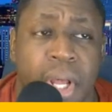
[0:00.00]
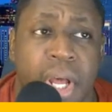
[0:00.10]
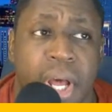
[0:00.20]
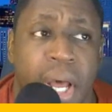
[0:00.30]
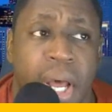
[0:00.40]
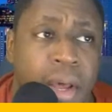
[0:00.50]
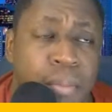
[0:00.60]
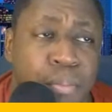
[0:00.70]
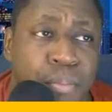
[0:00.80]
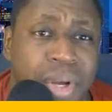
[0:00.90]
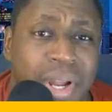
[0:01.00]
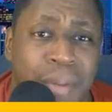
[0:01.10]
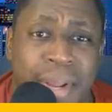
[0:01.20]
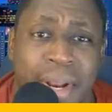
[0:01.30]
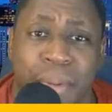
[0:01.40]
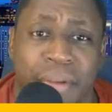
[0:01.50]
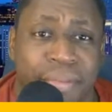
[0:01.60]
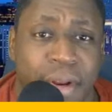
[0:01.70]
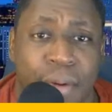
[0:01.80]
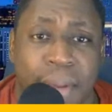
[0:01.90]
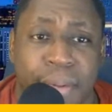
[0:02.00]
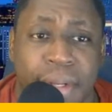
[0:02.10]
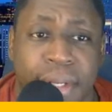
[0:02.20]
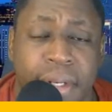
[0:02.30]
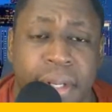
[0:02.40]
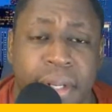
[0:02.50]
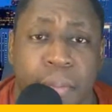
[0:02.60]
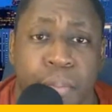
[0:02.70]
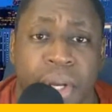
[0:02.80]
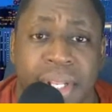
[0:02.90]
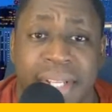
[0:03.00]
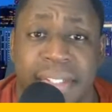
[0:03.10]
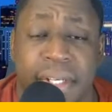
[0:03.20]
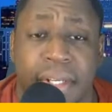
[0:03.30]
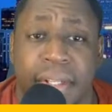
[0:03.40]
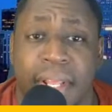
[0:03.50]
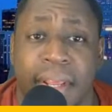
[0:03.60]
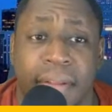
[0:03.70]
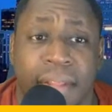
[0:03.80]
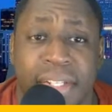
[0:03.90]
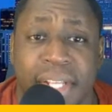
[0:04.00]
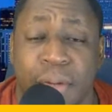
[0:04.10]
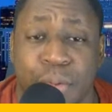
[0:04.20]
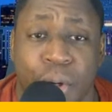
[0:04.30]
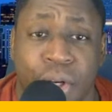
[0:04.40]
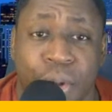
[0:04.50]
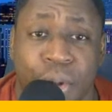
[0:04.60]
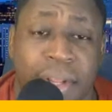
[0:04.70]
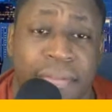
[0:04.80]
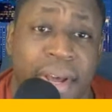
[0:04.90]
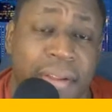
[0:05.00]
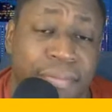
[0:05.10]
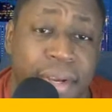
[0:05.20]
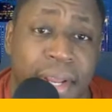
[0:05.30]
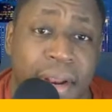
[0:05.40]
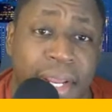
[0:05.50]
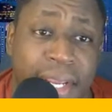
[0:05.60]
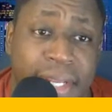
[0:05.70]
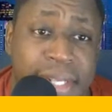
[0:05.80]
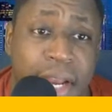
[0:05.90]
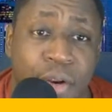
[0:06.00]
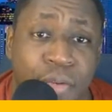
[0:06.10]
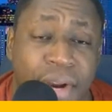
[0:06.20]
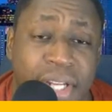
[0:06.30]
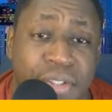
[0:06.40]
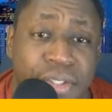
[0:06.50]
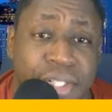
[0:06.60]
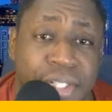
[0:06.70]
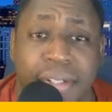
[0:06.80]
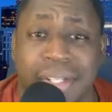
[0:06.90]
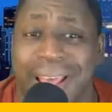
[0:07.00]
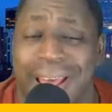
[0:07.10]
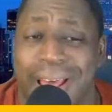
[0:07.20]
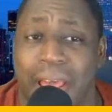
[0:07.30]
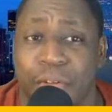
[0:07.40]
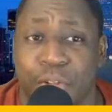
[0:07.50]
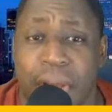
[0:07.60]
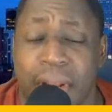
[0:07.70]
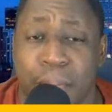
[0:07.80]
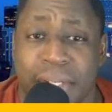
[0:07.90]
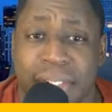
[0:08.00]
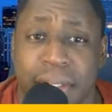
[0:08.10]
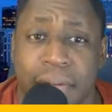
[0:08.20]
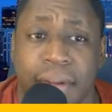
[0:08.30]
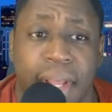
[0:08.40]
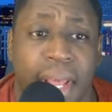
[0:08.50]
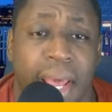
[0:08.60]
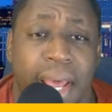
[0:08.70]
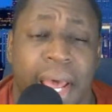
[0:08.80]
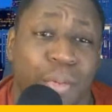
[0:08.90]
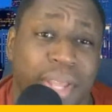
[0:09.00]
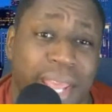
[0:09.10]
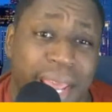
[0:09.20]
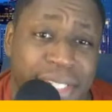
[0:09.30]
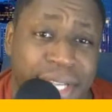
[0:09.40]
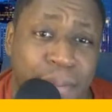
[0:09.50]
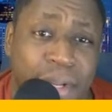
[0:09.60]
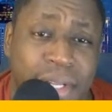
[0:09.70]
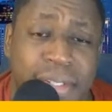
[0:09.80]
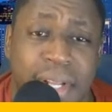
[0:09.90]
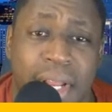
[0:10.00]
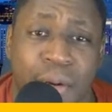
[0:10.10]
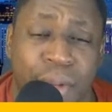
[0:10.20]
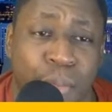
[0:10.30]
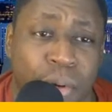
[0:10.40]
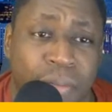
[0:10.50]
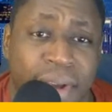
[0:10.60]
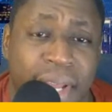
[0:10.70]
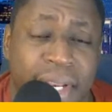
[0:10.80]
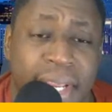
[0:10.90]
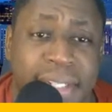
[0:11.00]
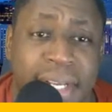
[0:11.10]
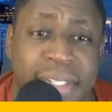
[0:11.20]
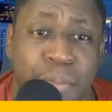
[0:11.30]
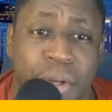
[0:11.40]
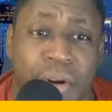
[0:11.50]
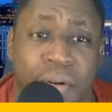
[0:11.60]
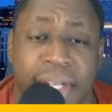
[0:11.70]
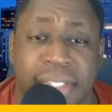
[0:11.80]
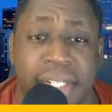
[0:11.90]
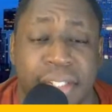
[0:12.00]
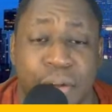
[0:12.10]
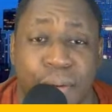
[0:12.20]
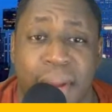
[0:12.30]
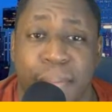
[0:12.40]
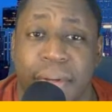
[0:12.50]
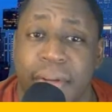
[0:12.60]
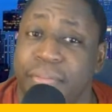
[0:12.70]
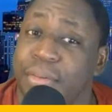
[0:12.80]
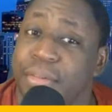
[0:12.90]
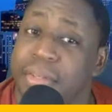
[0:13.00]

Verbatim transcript: Um, but I'm not a big fan of Robinhood, but that's good. They they said they was going to do it. They finally figured out, I guess, how to do fractional shares. I haven't tried it myself. I know Cash App does it. I know M1 Finance does it. But congratulations to Robinhood for